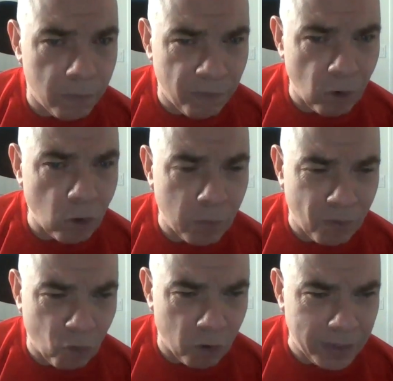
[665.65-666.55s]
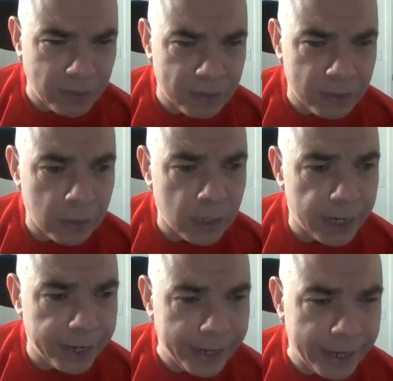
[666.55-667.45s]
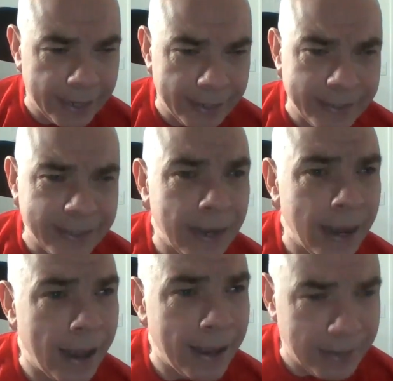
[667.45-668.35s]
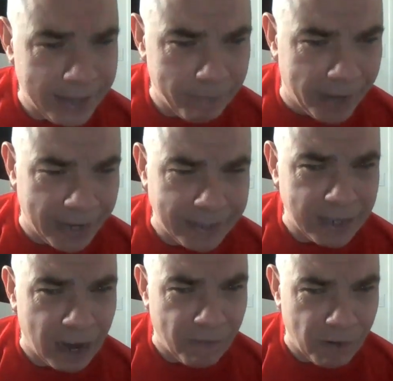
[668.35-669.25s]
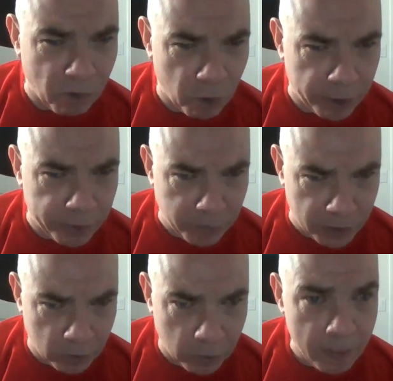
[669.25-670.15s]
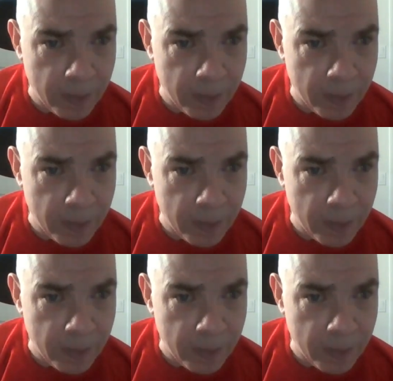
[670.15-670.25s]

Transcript: vocal performance is the best I've ever heard him do.